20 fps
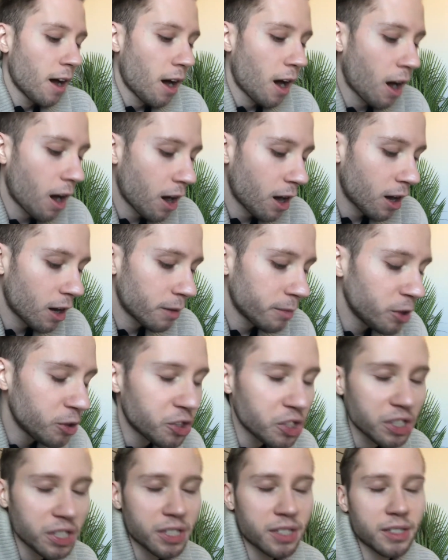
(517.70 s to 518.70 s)
You
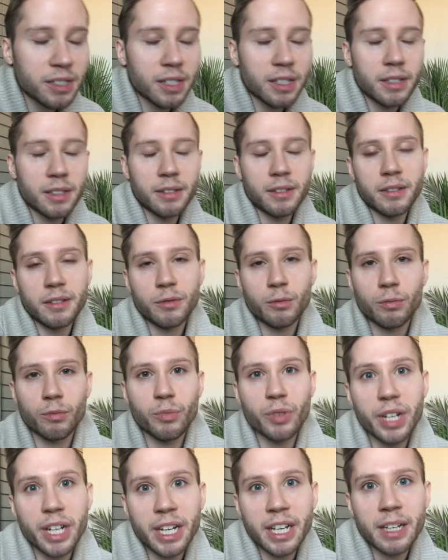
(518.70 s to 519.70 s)
just
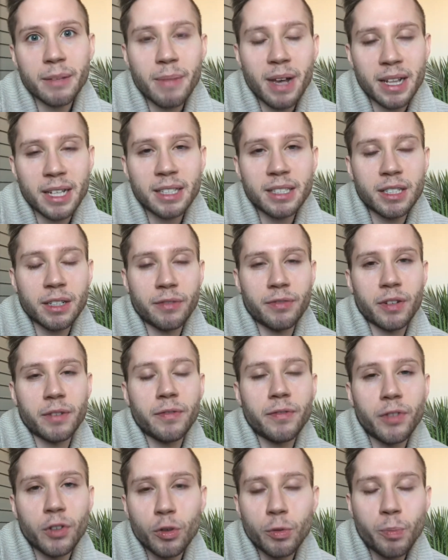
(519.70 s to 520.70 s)
read many different
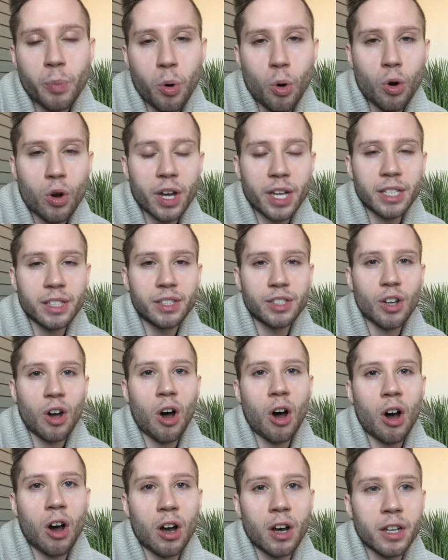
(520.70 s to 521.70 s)
viewpoints
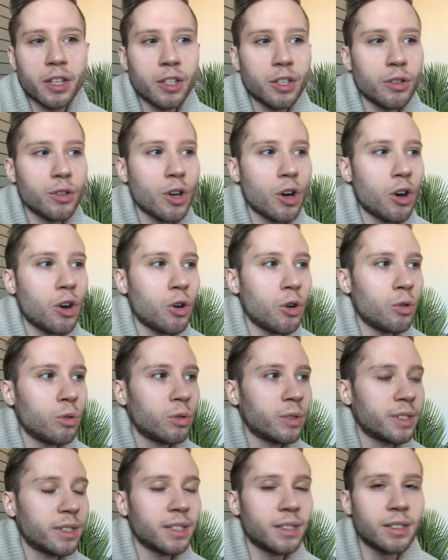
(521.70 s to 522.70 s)
on,
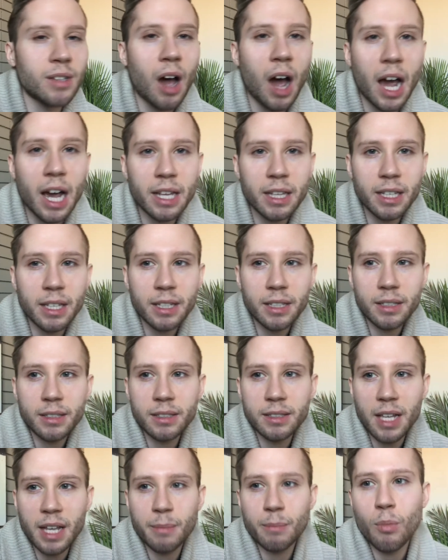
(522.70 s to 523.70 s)

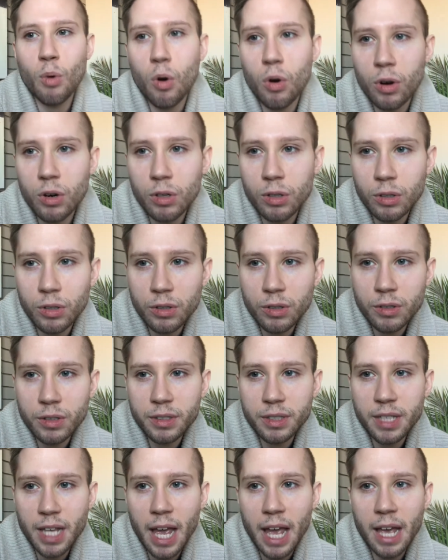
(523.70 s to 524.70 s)
societies and
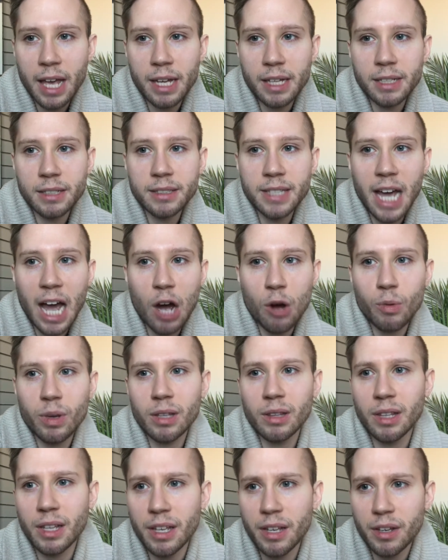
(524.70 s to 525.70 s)
morals and how we
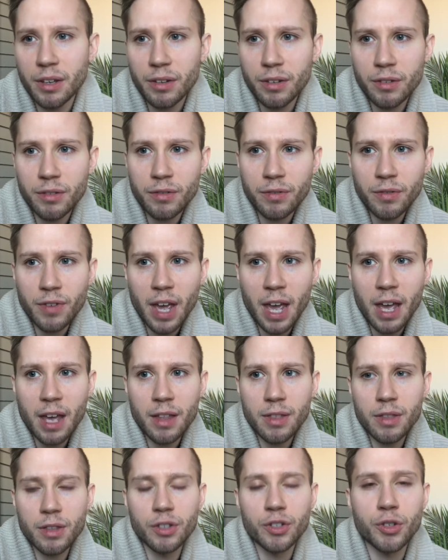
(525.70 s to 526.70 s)
live
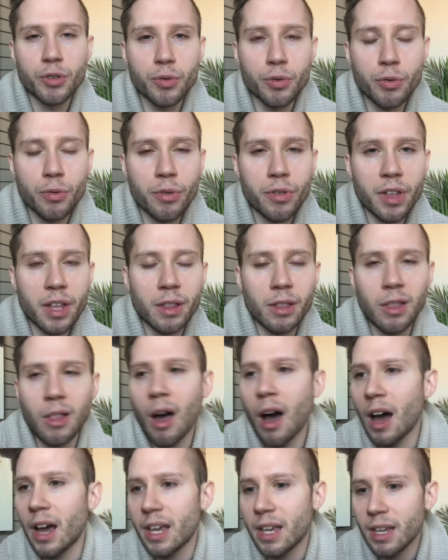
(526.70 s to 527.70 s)
and the truth and
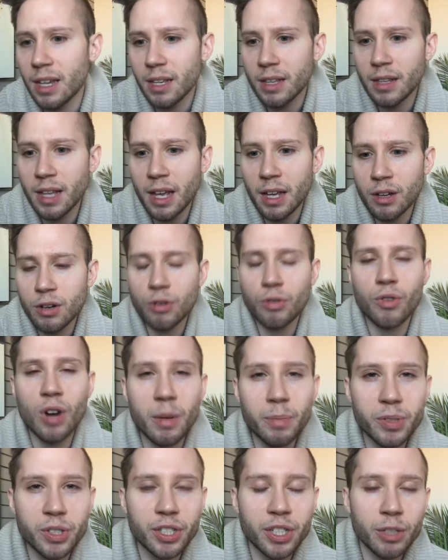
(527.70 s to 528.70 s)
lying and
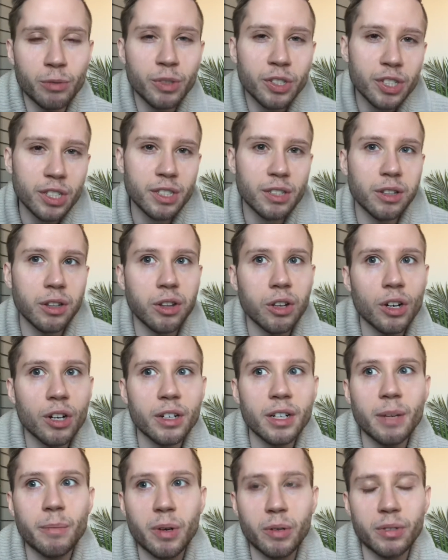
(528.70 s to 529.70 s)
corruption. We just
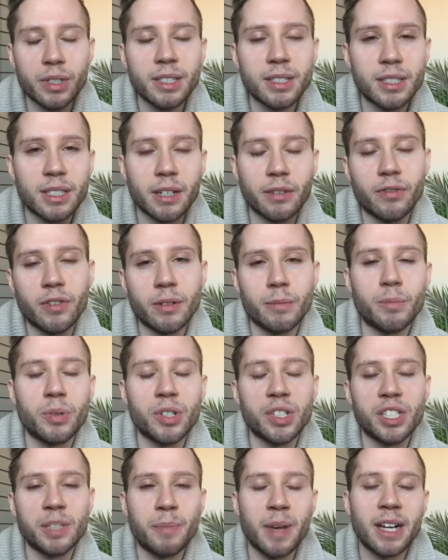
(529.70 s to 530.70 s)
learn about these different
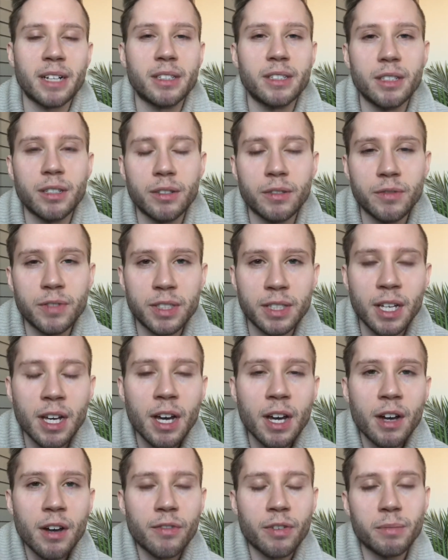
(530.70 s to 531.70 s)
perspectives
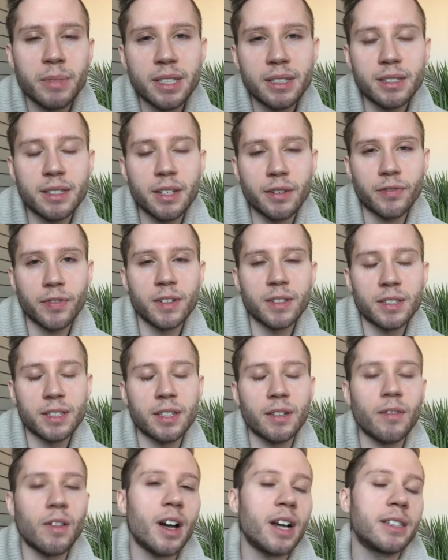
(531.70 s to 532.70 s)
from these different
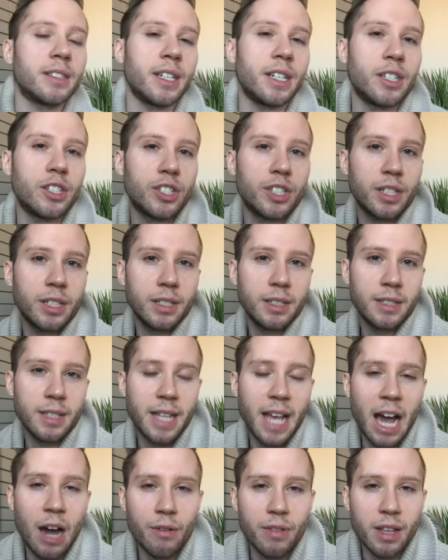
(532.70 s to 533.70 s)
civilizations
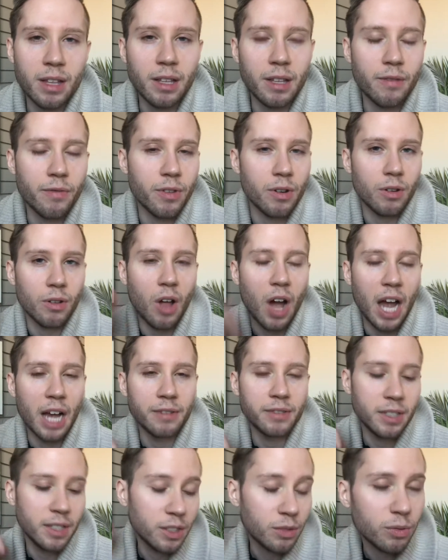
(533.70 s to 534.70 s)
and how they live their
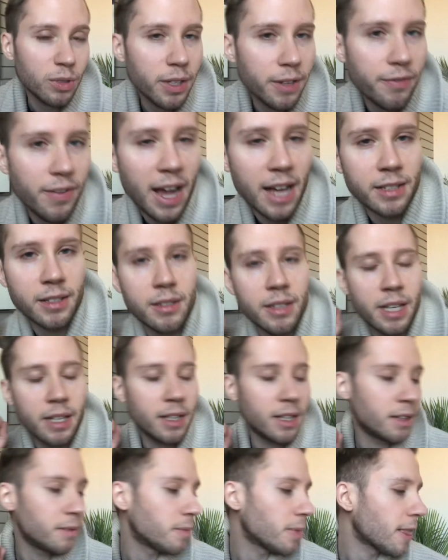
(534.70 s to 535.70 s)
lives, and it's really
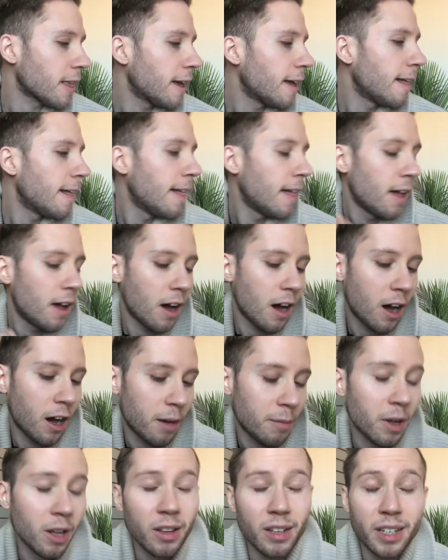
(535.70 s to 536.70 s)
fascinating.
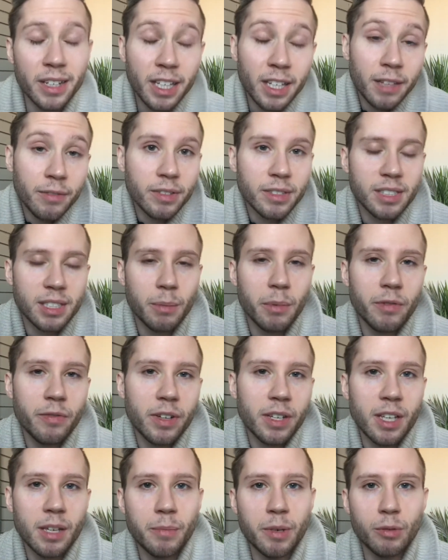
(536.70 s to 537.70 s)
Even some of
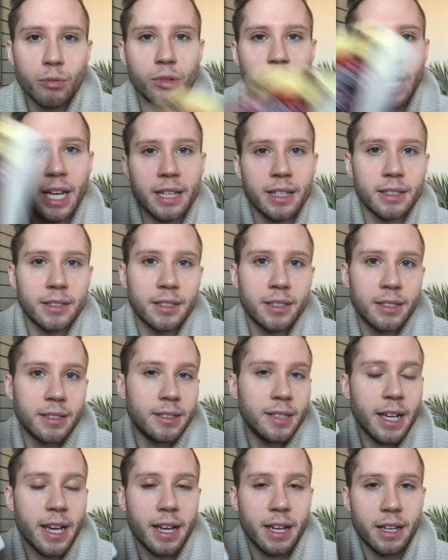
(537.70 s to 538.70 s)
it can be related to
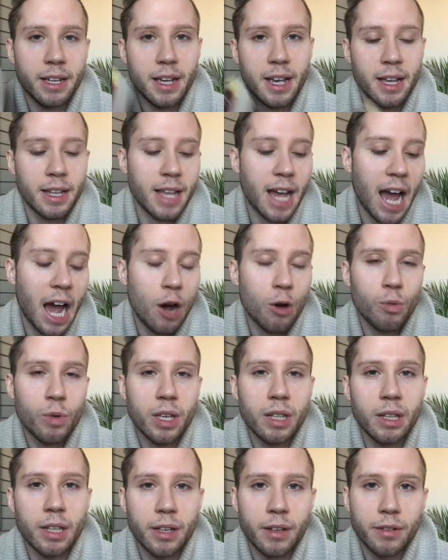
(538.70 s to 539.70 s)
today and how
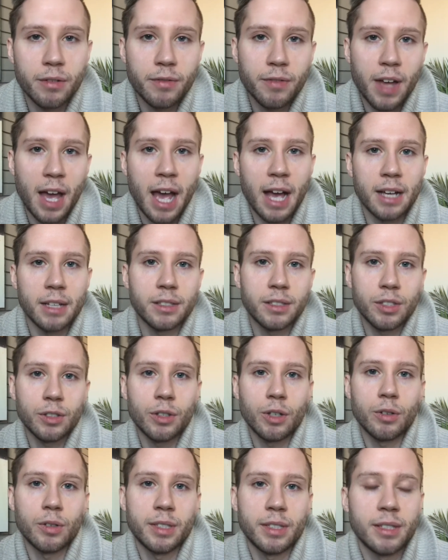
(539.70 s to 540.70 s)
we live as,
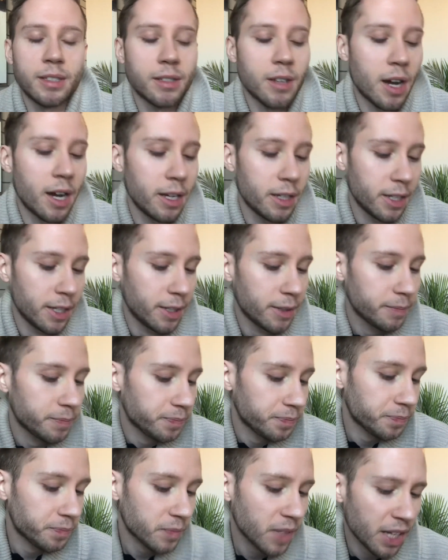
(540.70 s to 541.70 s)
a society,
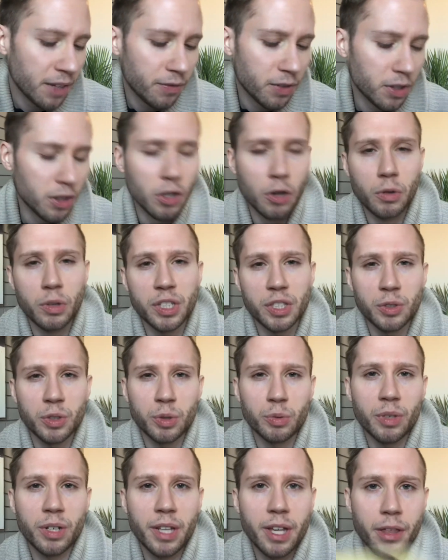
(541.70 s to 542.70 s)
even though this was
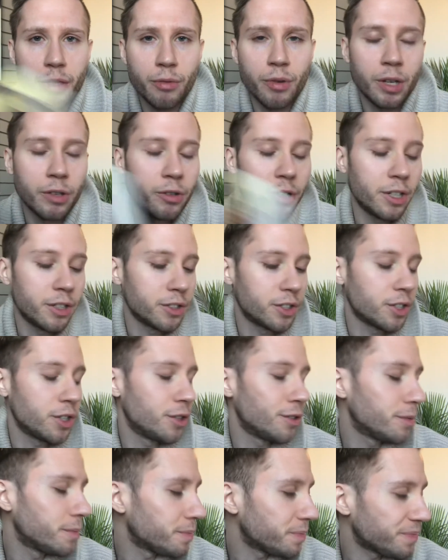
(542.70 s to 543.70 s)
written like 300 years
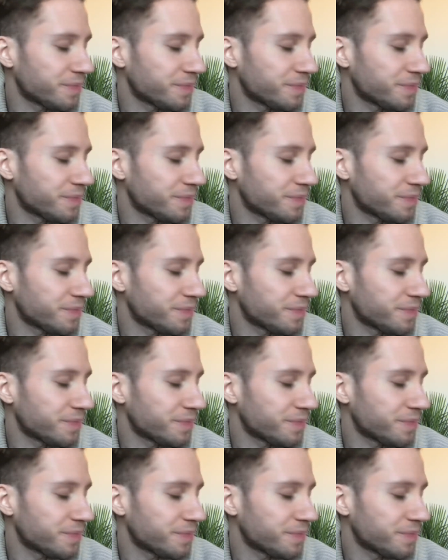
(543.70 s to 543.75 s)
ago.